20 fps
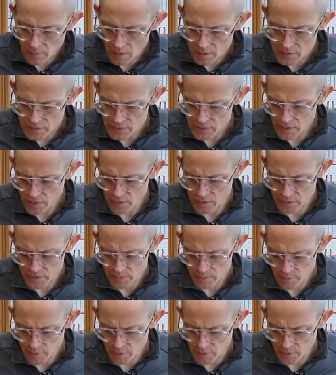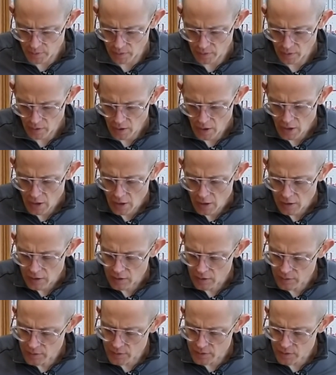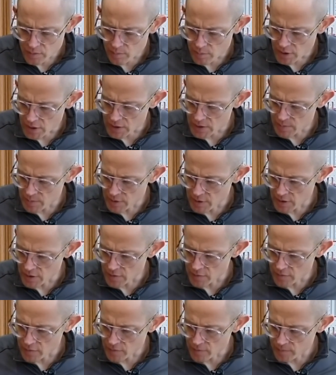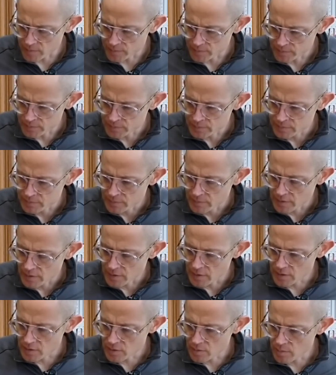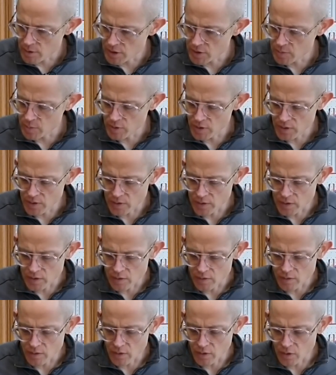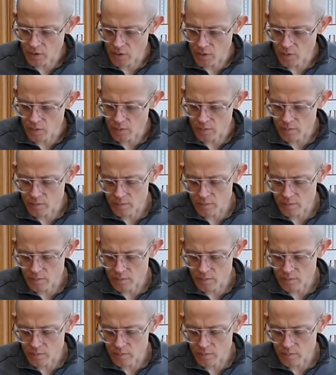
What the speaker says: So smooth. You know what this reminds me of? This reminds me of the Year of the Goat